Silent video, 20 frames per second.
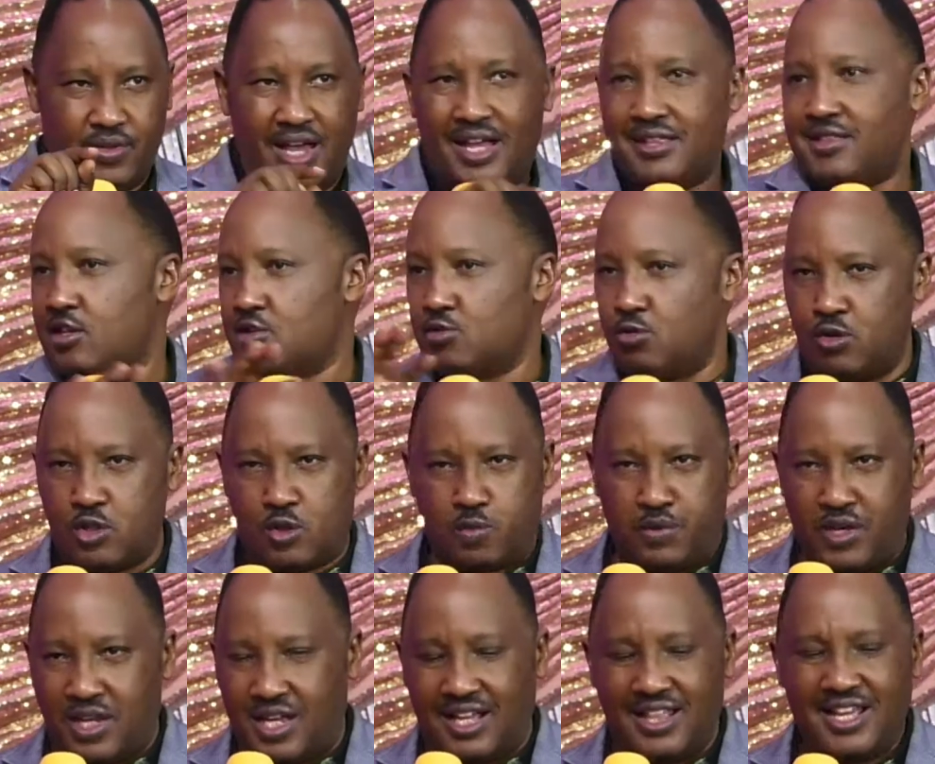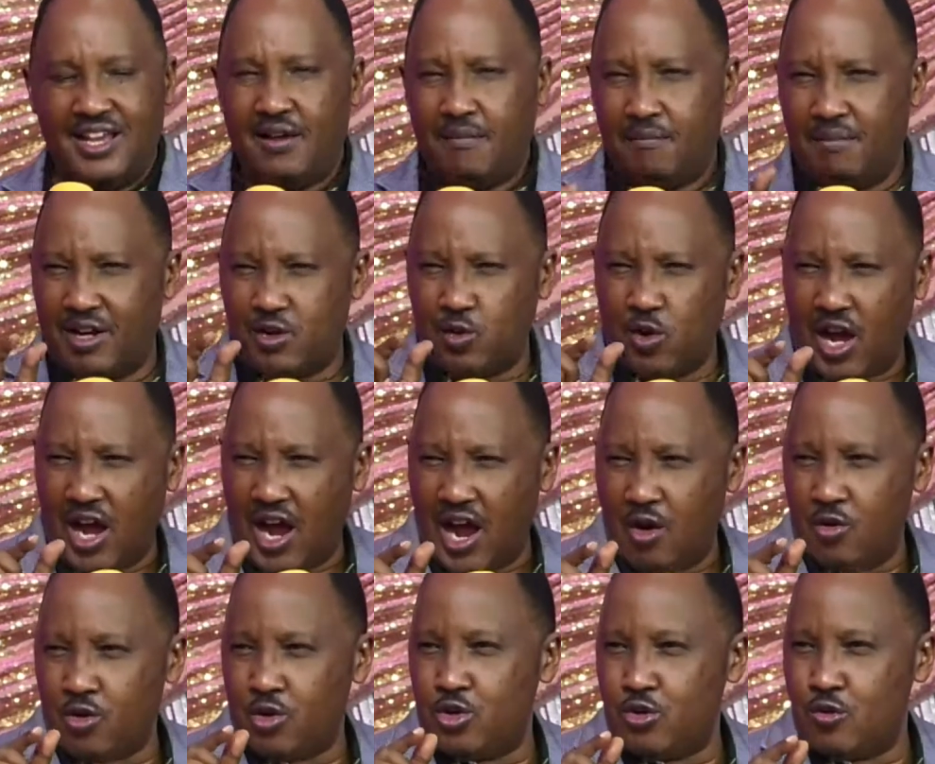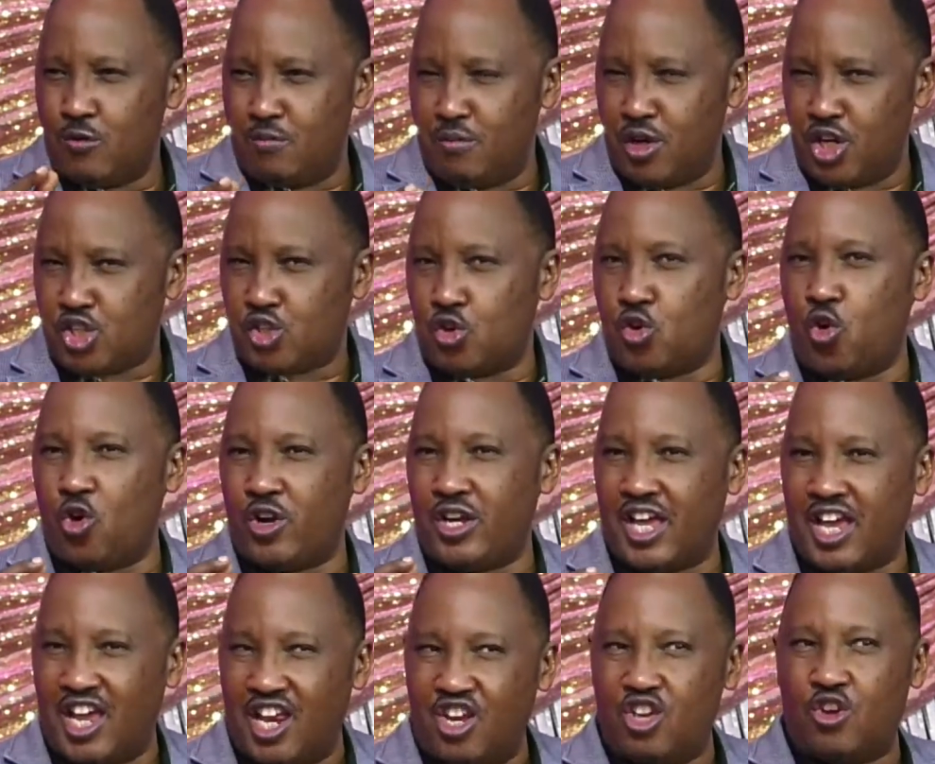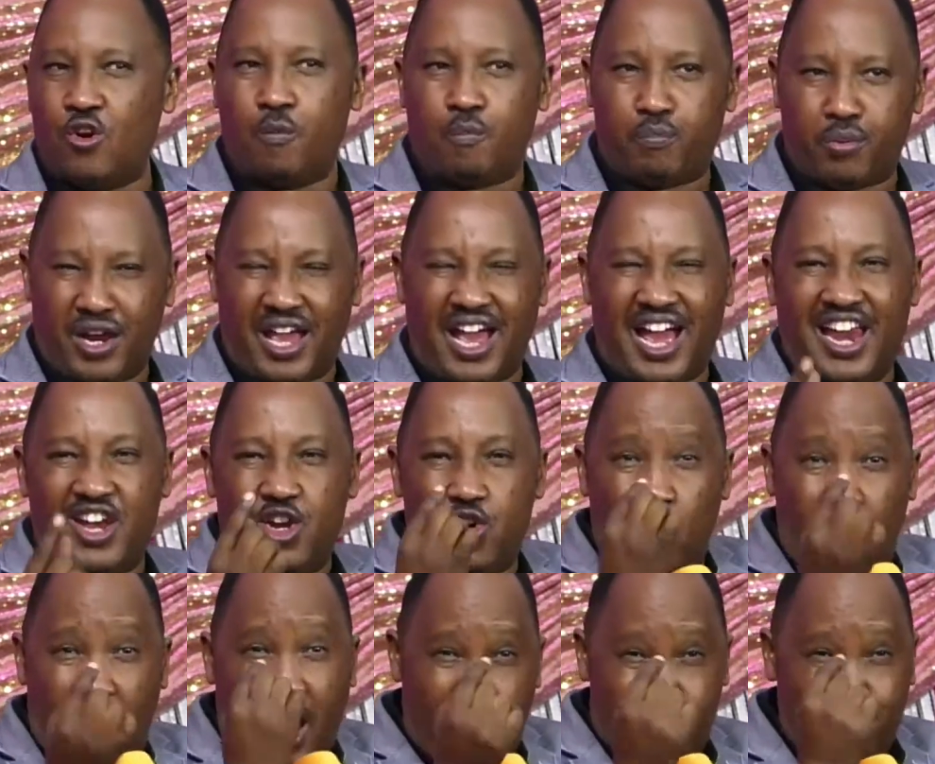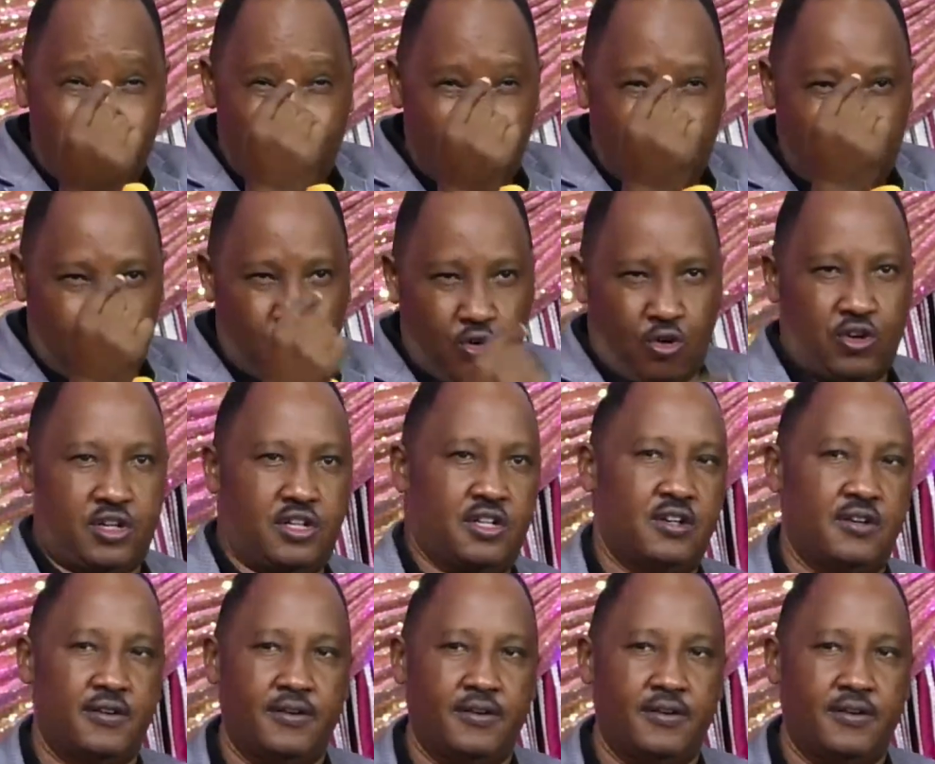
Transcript: Others will speak, but how do you meet God in your prayer? I know I've met God.